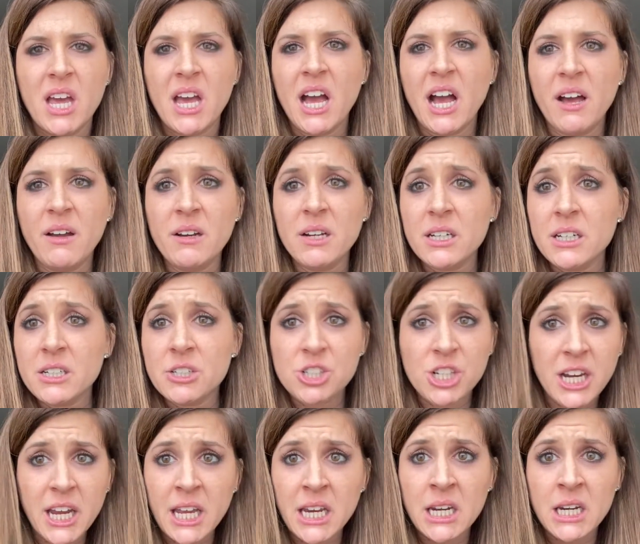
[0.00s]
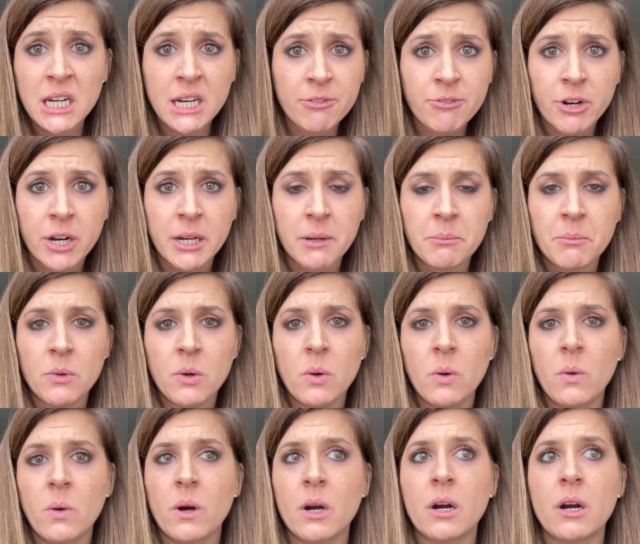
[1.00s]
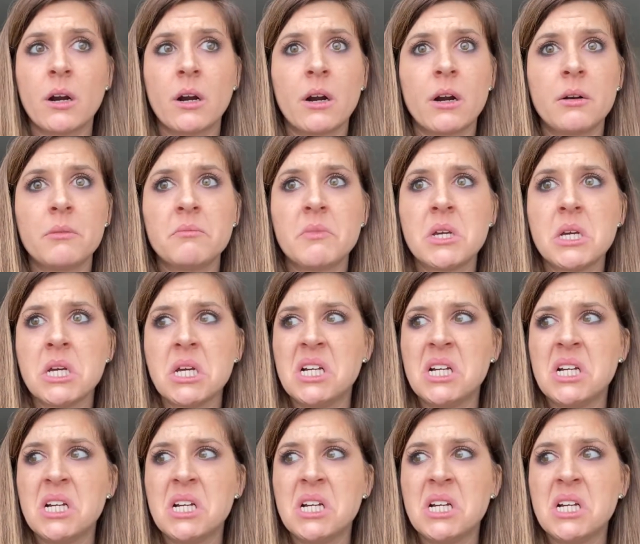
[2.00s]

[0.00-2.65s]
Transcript: how to cook chicken different or